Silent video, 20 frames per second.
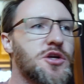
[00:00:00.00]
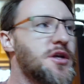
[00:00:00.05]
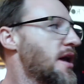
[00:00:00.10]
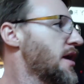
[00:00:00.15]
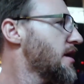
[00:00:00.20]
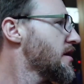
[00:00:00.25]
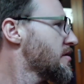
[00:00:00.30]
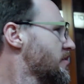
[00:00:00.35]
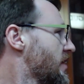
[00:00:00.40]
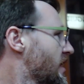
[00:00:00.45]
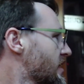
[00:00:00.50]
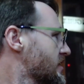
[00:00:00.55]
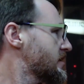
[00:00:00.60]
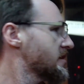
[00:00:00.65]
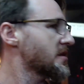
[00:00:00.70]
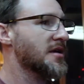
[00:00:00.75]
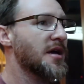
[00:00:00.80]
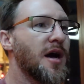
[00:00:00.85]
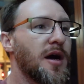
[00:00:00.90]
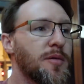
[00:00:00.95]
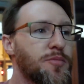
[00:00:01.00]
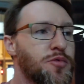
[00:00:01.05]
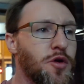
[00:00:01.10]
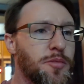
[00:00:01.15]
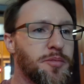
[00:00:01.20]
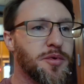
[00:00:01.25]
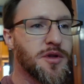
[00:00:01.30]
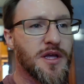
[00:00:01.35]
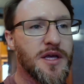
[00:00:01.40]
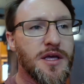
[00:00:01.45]
heading back to the car
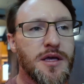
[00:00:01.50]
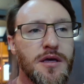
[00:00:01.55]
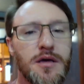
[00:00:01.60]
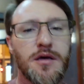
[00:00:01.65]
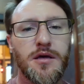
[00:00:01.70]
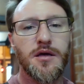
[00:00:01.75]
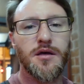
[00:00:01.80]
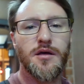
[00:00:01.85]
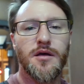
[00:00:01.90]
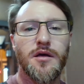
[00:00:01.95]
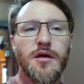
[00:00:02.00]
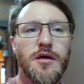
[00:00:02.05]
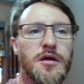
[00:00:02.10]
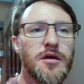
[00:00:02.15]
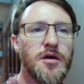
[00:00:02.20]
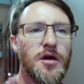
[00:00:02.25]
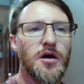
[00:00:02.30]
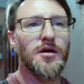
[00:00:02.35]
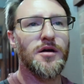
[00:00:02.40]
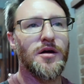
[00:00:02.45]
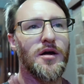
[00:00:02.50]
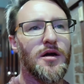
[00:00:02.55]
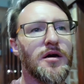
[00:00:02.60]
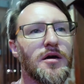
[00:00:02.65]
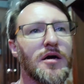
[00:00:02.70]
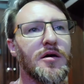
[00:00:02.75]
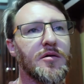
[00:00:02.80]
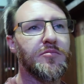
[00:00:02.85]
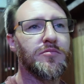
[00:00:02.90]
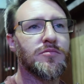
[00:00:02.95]
properly,
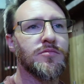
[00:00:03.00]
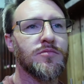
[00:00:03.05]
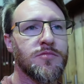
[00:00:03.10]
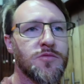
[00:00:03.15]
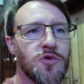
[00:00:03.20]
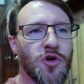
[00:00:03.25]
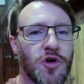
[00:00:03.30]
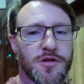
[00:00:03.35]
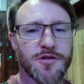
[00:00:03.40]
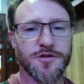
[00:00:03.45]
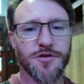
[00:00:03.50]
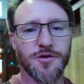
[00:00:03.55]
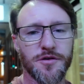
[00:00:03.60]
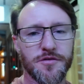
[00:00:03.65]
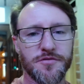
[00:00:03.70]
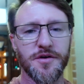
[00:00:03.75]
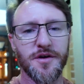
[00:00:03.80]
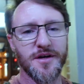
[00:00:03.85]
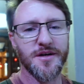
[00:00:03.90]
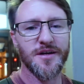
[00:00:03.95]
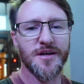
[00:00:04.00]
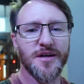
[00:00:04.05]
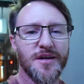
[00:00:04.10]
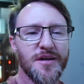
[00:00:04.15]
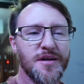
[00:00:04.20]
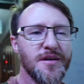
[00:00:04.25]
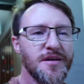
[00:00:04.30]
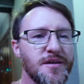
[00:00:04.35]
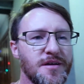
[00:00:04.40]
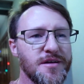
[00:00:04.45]
not sort of
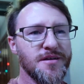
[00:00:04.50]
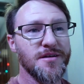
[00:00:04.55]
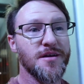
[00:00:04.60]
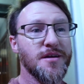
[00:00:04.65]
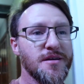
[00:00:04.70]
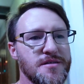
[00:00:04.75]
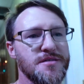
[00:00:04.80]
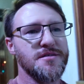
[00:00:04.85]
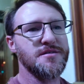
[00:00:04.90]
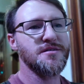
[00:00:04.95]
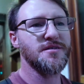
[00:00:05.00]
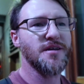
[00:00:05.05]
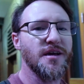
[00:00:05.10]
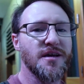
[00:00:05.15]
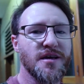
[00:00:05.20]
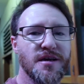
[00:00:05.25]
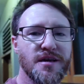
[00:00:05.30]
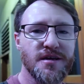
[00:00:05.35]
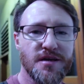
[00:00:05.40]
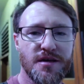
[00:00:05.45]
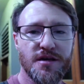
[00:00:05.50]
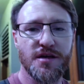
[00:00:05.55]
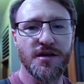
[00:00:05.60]
taking